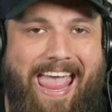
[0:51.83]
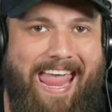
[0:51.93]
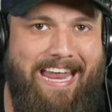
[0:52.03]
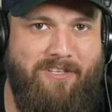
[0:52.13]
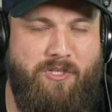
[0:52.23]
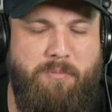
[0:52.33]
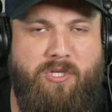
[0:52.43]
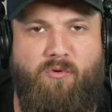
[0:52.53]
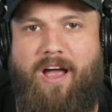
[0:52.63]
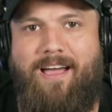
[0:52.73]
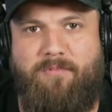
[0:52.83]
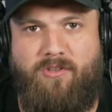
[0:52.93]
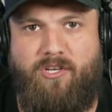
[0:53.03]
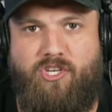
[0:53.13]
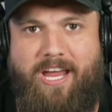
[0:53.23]
and subscribe to the
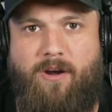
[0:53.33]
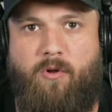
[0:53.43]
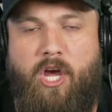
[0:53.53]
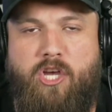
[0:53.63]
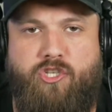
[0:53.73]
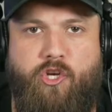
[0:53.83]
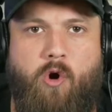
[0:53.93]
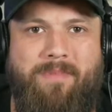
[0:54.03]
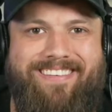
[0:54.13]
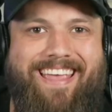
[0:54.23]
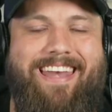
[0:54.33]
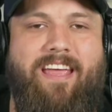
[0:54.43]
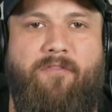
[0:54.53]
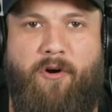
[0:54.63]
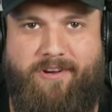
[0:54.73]
channel so you don't miss any
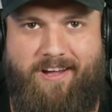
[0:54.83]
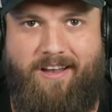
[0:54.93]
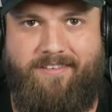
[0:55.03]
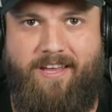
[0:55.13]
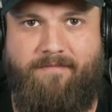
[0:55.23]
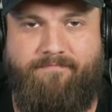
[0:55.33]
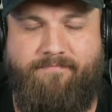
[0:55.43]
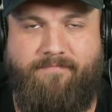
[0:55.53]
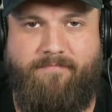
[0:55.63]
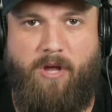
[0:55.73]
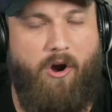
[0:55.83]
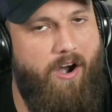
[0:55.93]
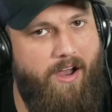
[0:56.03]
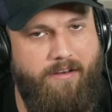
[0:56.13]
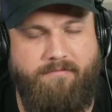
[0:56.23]
of our content. All
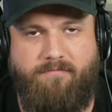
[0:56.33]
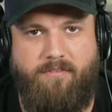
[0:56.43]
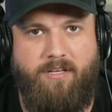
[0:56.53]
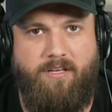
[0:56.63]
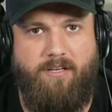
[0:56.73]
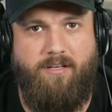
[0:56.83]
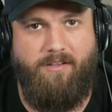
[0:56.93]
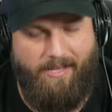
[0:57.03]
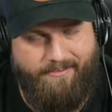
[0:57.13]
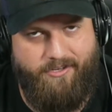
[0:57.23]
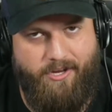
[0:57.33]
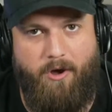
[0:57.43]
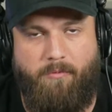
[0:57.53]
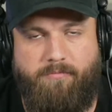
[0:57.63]
right, let's go.